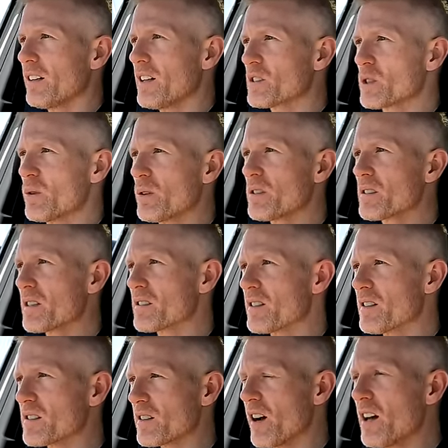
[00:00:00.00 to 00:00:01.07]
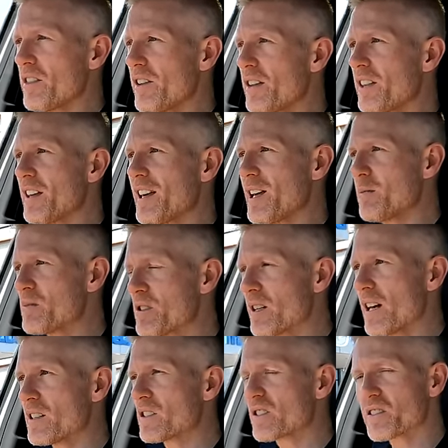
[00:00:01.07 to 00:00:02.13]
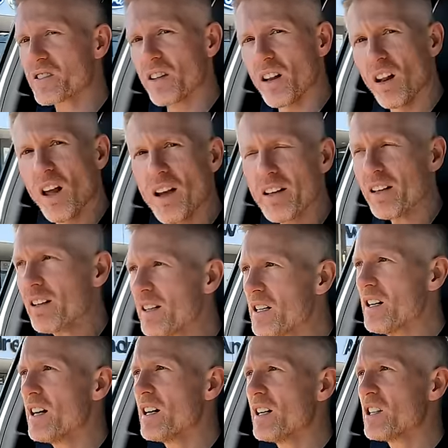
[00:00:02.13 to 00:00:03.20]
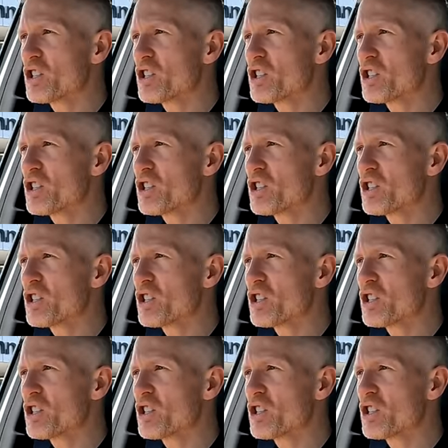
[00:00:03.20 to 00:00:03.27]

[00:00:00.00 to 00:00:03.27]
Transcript: as good as this is, I think the MG has slightly